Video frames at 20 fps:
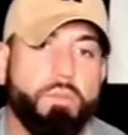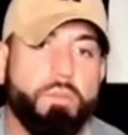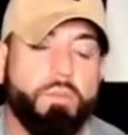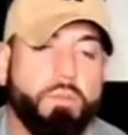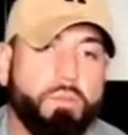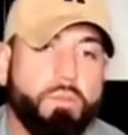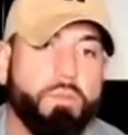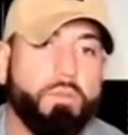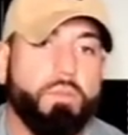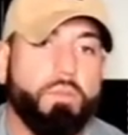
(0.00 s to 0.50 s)

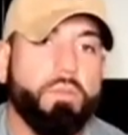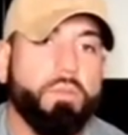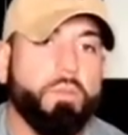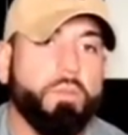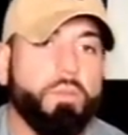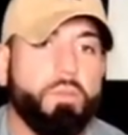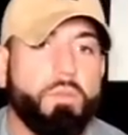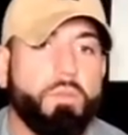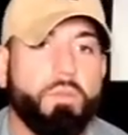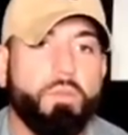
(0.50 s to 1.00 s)

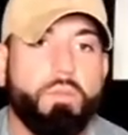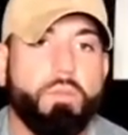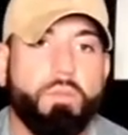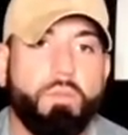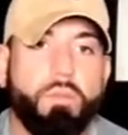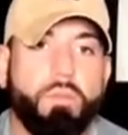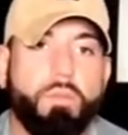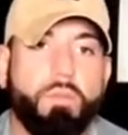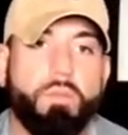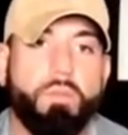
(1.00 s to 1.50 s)
And I didn't
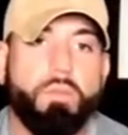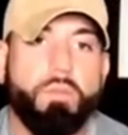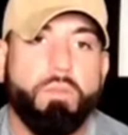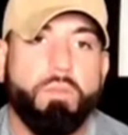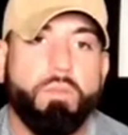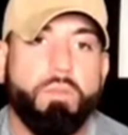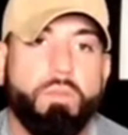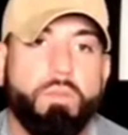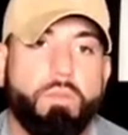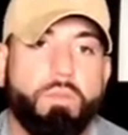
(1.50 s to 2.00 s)
used to be
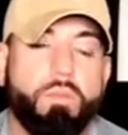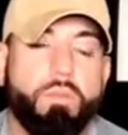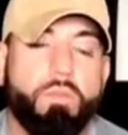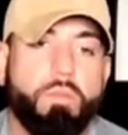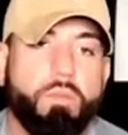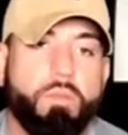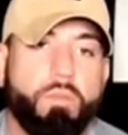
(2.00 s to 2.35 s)
like that,